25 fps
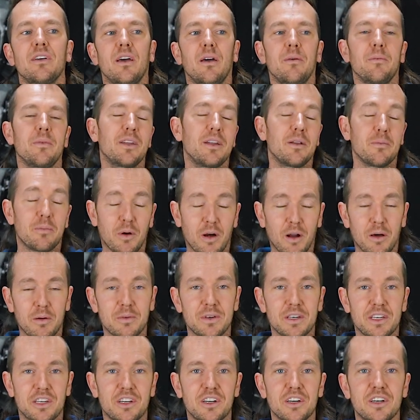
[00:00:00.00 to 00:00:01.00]
I mean, it
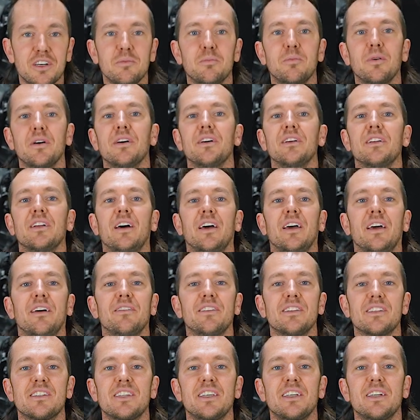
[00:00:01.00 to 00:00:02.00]
probably could, but I
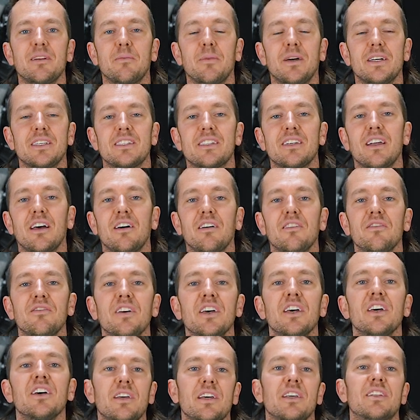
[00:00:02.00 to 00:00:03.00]
haven't seen it myself.
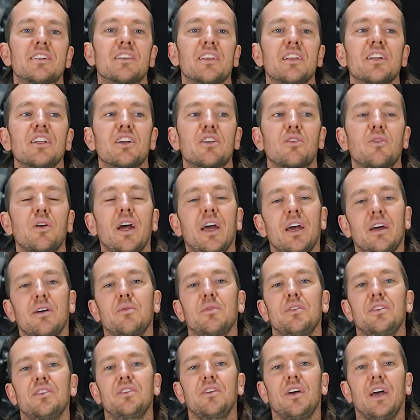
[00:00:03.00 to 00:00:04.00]
It's going to crack
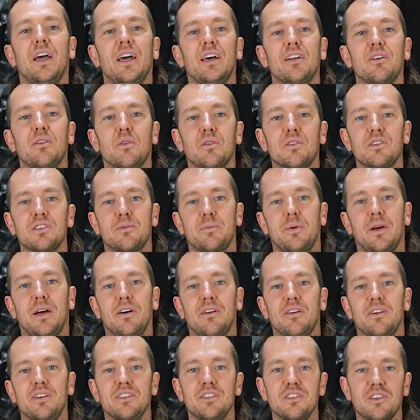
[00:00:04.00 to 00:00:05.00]
when you add
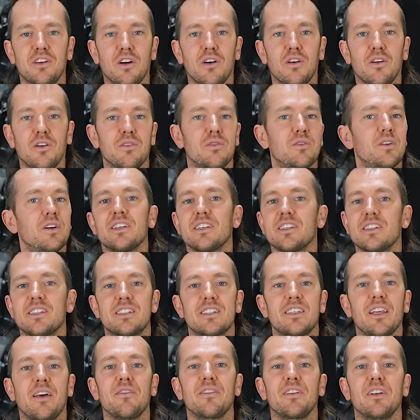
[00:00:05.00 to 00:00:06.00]
horsepower and you go
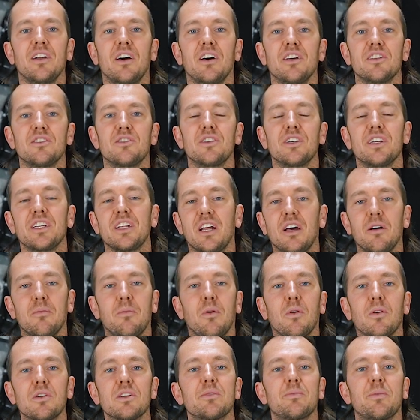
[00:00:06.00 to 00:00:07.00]
700 and up
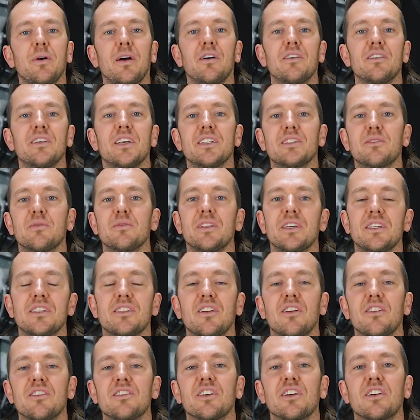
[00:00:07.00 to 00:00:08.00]
horsepower. That's when they
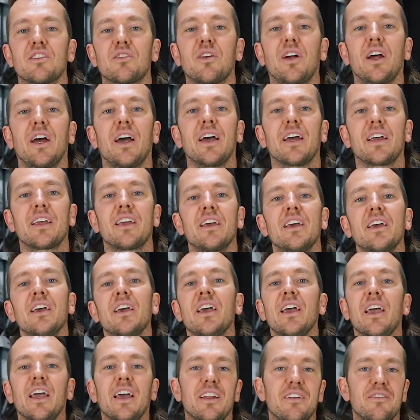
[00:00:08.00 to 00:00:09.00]
start to crack.
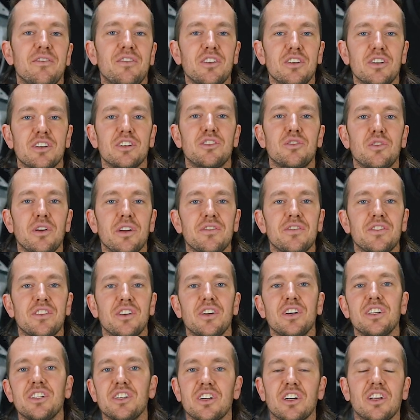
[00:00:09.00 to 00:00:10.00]
And if you're a
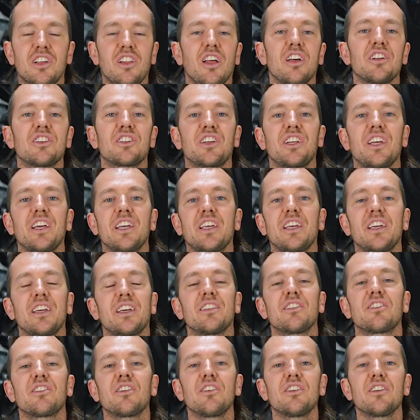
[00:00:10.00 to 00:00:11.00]
drifter and you're clutch kicking
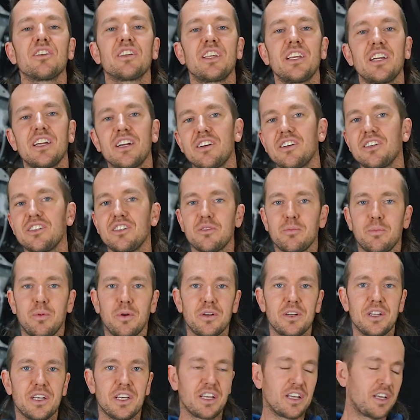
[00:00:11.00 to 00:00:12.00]
in 3rd gear and you're
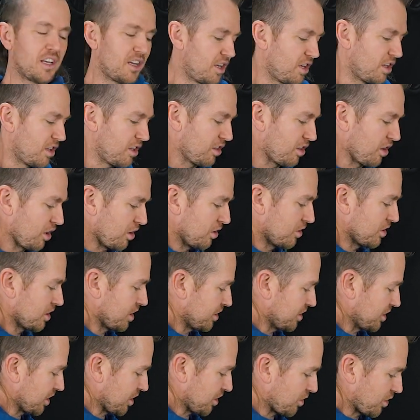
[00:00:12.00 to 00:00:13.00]
putting load
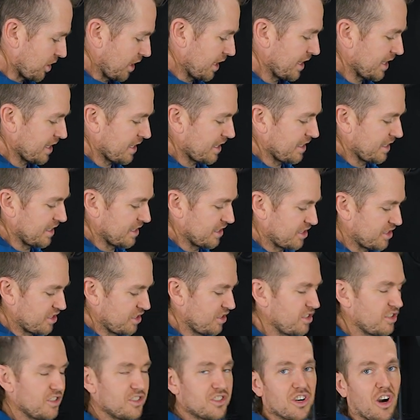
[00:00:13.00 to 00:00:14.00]
on the crank and it's
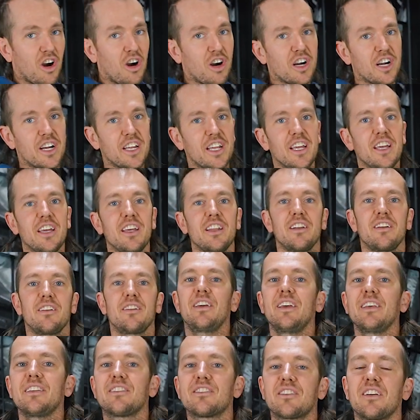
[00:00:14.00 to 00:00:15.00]
jarring it,
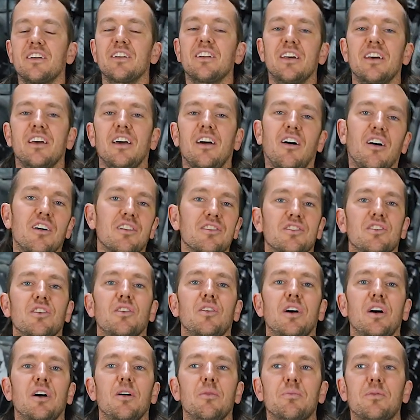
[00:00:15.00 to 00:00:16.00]
it's gonna also
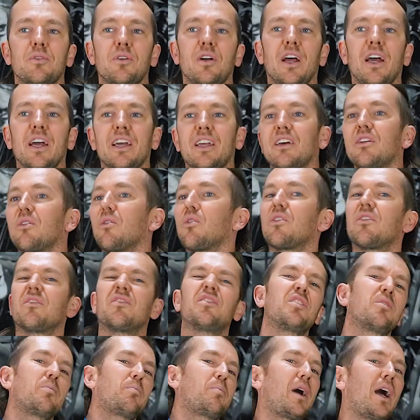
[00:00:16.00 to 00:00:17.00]
help crack it. Or if
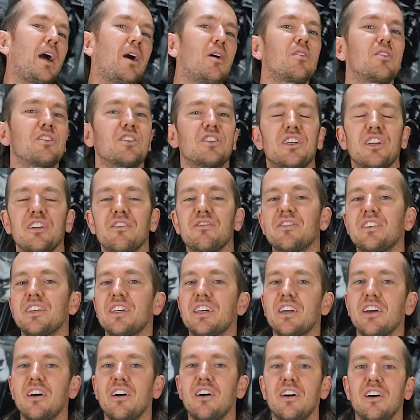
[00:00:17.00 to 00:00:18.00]
you're power
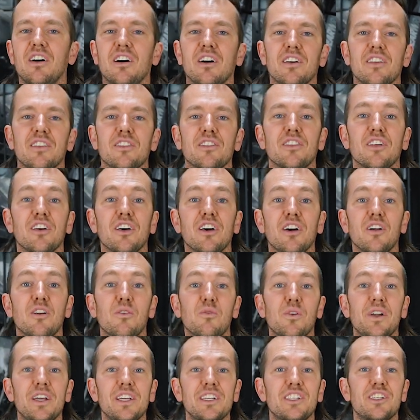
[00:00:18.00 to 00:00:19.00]
shifting on the
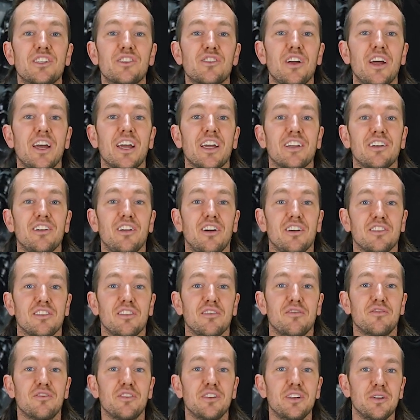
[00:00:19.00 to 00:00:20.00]
racetrack, not the
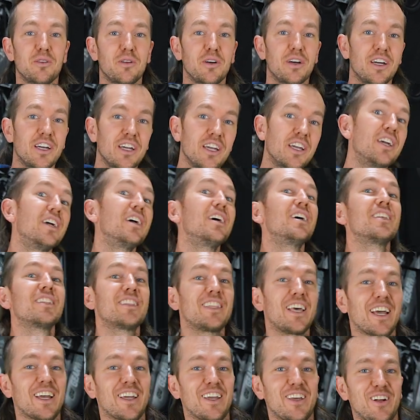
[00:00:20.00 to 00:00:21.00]
freeway,
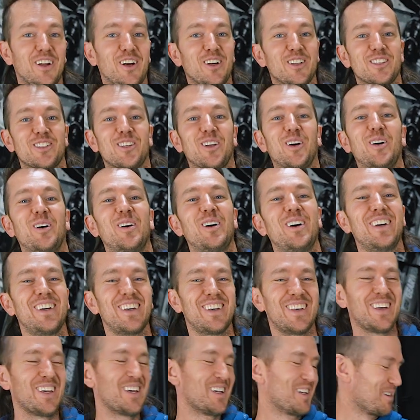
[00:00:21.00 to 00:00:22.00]
that can also
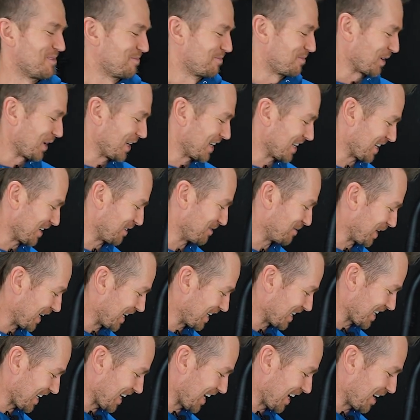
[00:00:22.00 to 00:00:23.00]
break a
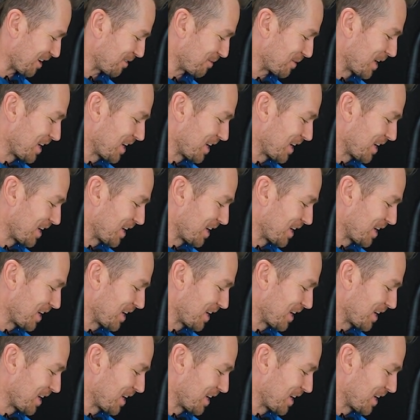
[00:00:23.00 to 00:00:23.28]
main cap.